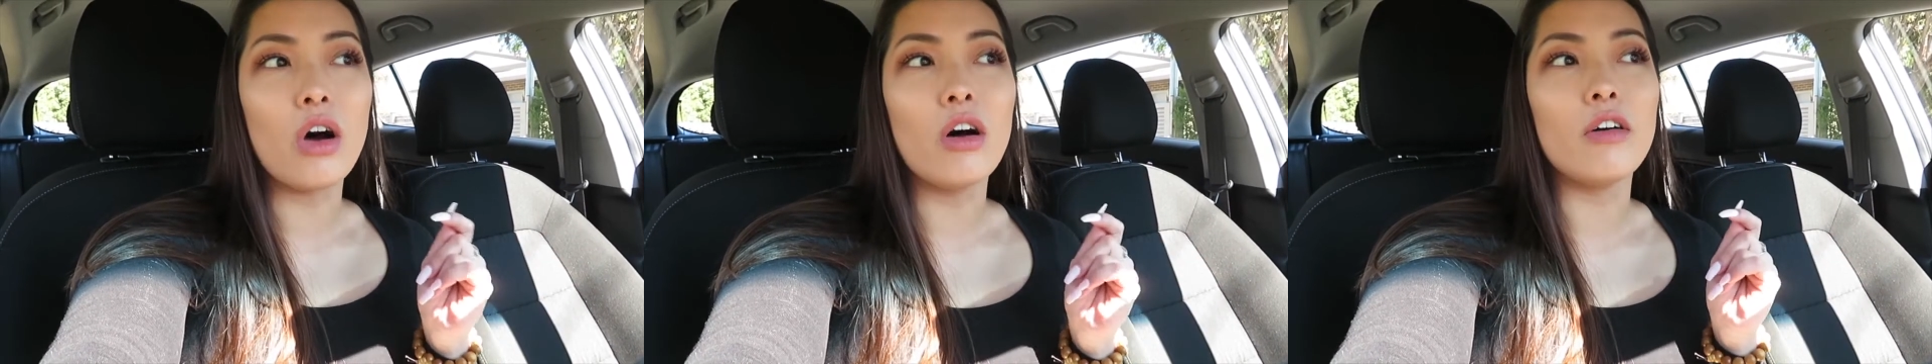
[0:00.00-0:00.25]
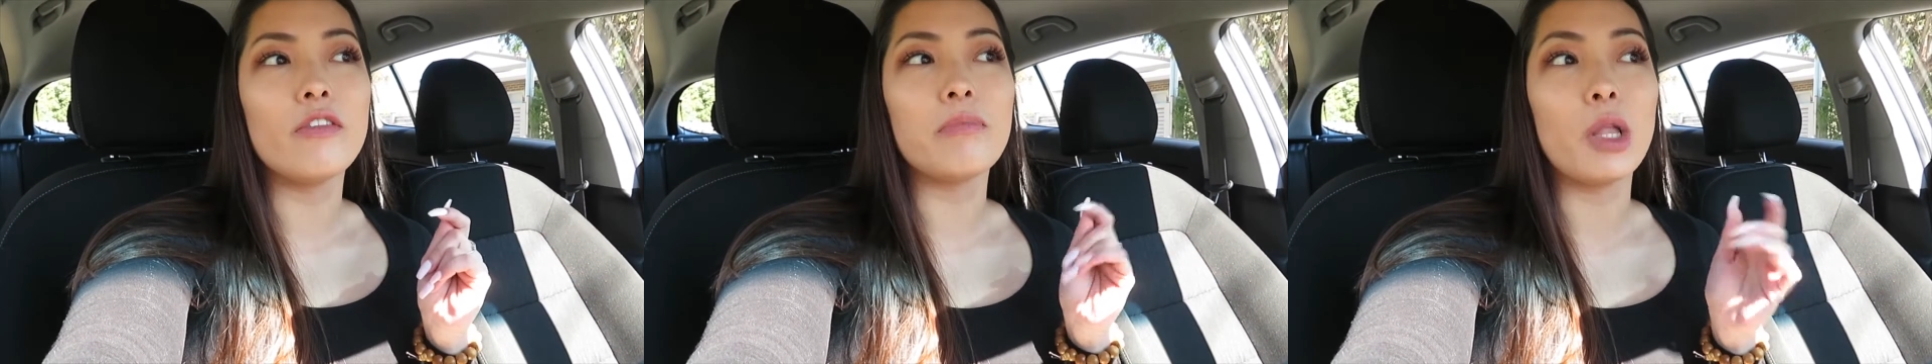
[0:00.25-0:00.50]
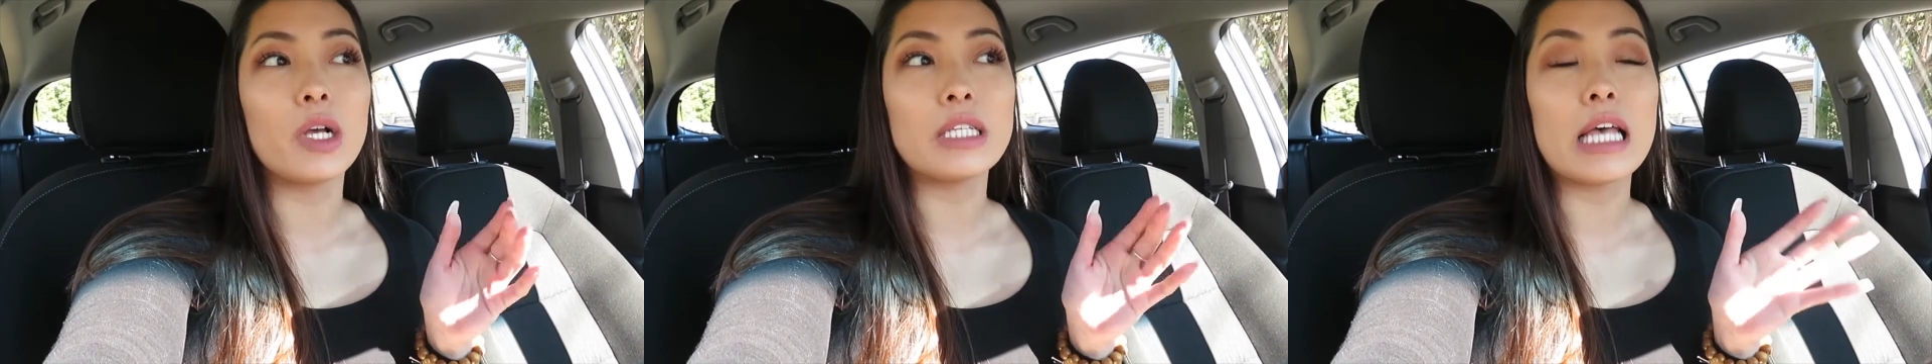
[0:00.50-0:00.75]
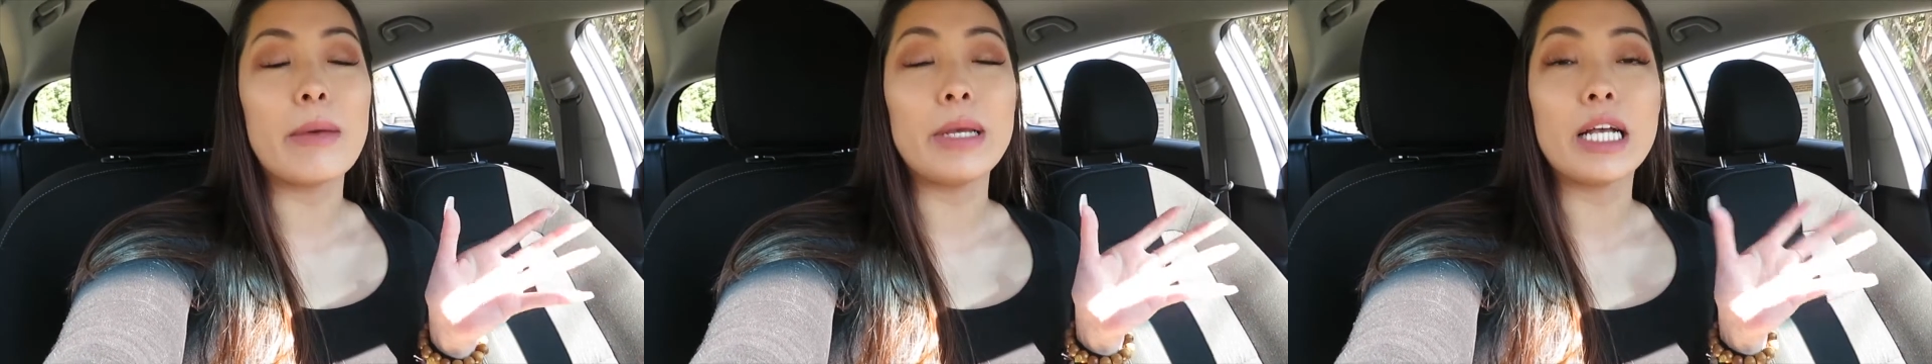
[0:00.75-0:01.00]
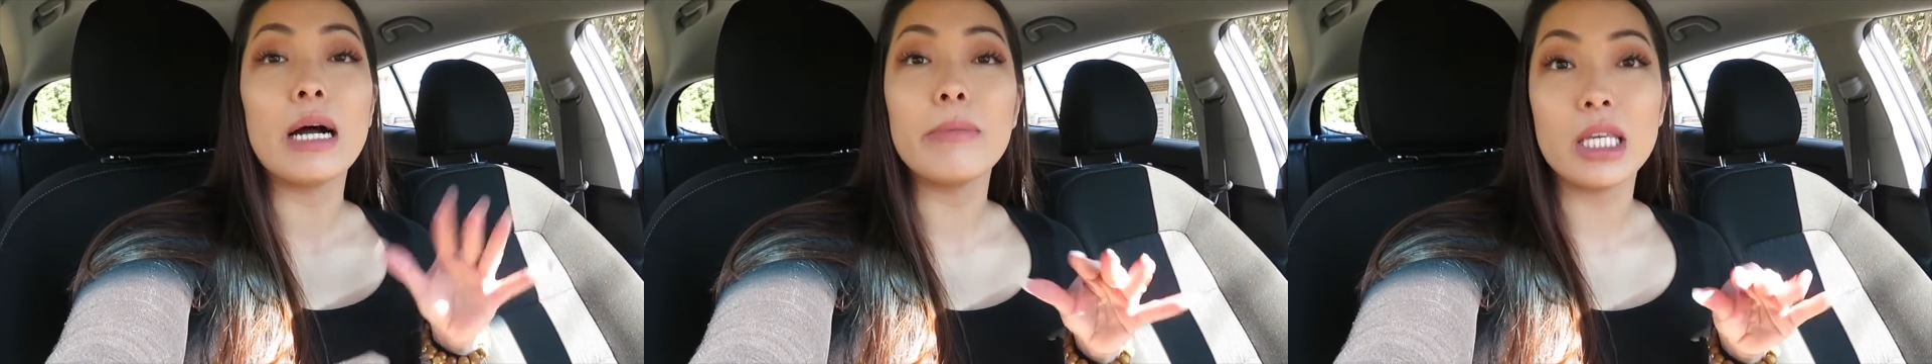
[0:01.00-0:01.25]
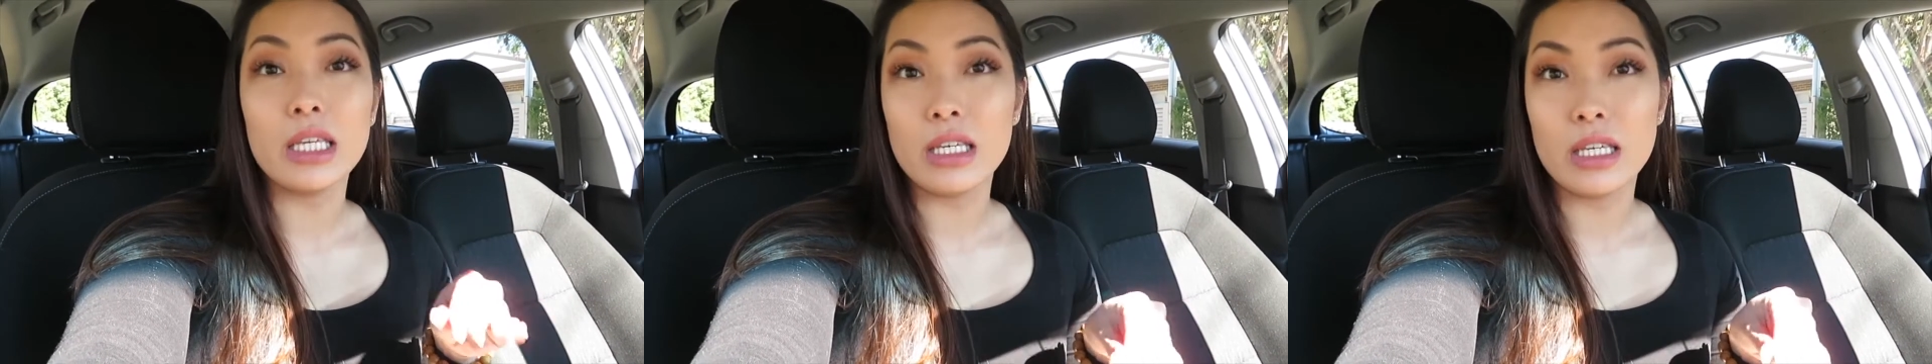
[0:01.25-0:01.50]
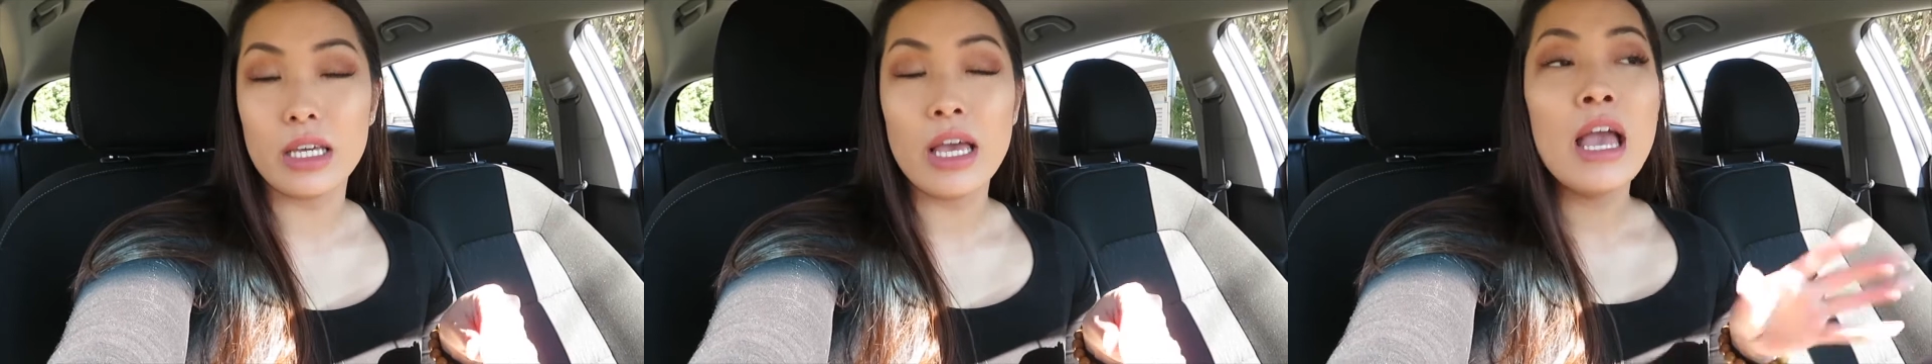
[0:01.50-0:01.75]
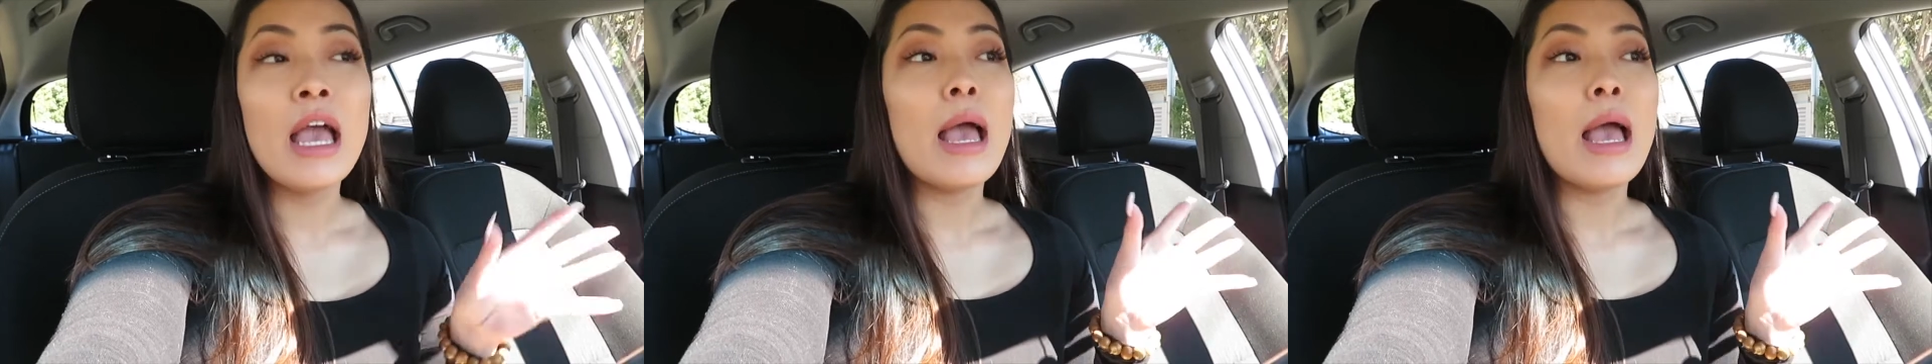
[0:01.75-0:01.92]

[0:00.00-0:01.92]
of bloggers have been coming here